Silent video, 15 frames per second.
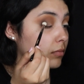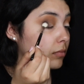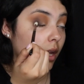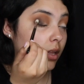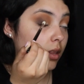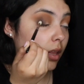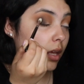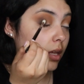
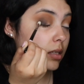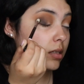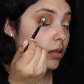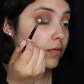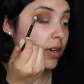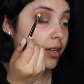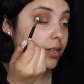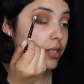And then
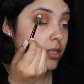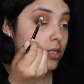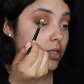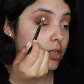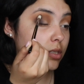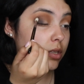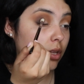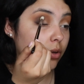very
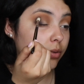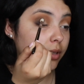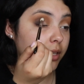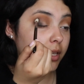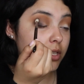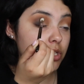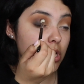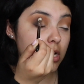
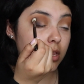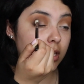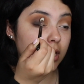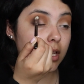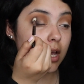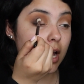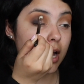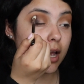slowly and
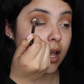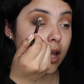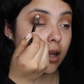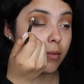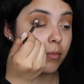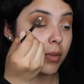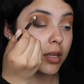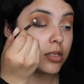gently, I
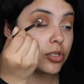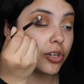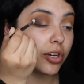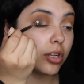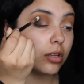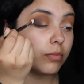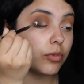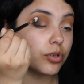am in
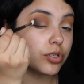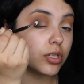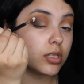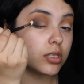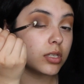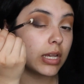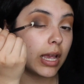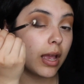circular
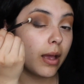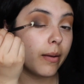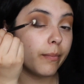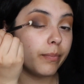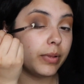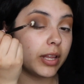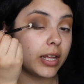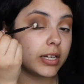motions
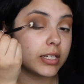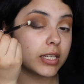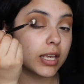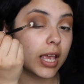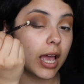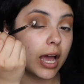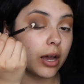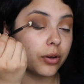
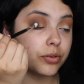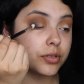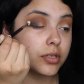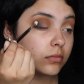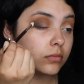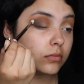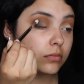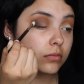blending
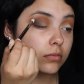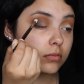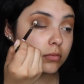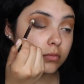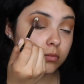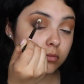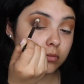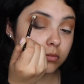out
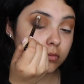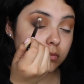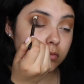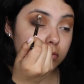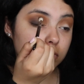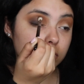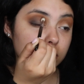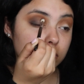the color that
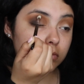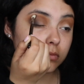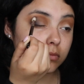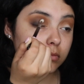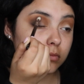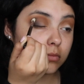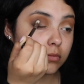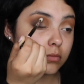I
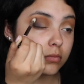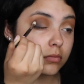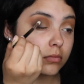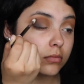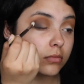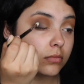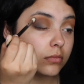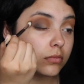just
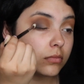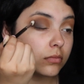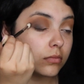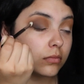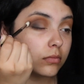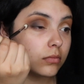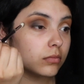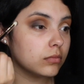laid
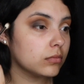out.